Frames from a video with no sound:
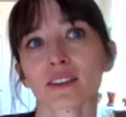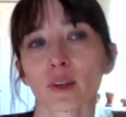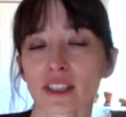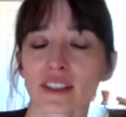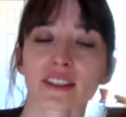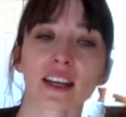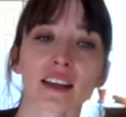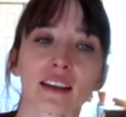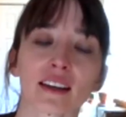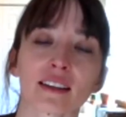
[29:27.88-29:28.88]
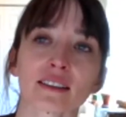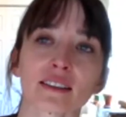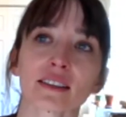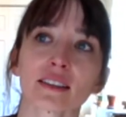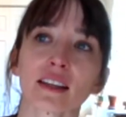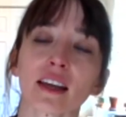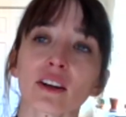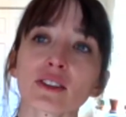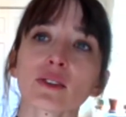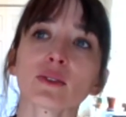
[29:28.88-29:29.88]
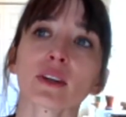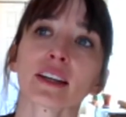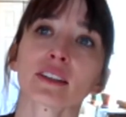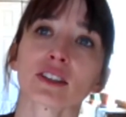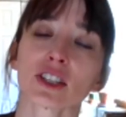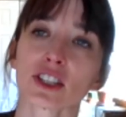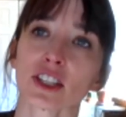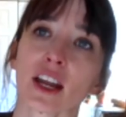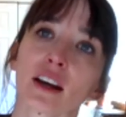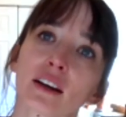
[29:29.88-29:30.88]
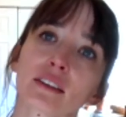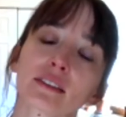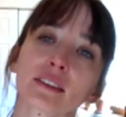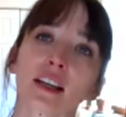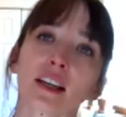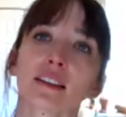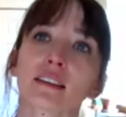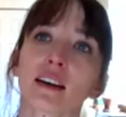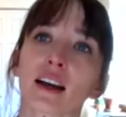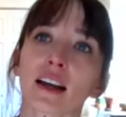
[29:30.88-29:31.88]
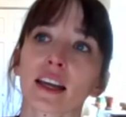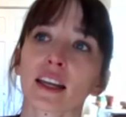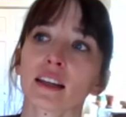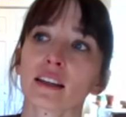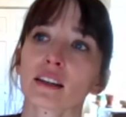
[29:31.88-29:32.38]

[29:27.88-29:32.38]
want to say, and also I could share. Like, I